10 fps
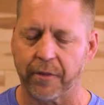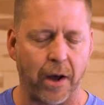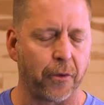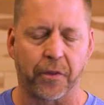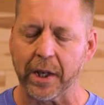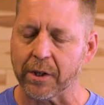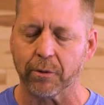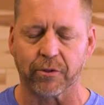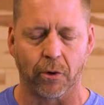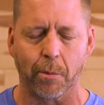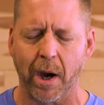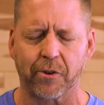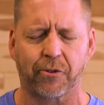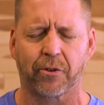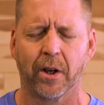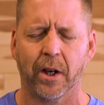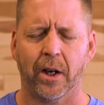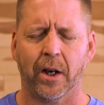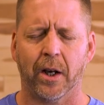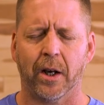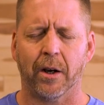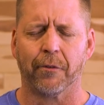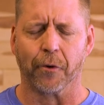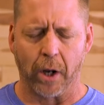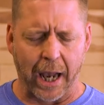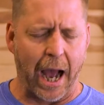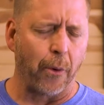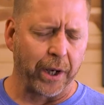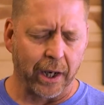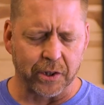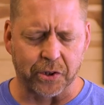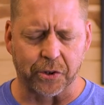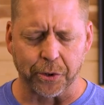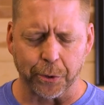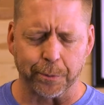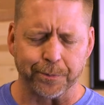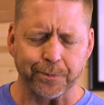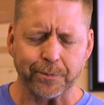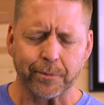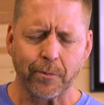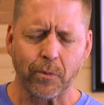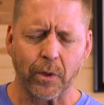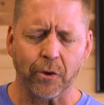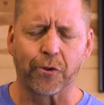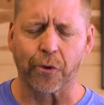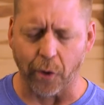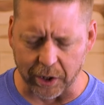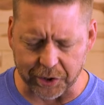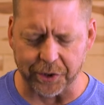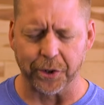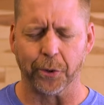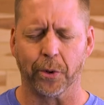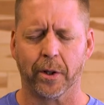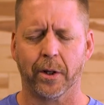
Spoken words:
Father, thank you so much for allowing us to trust you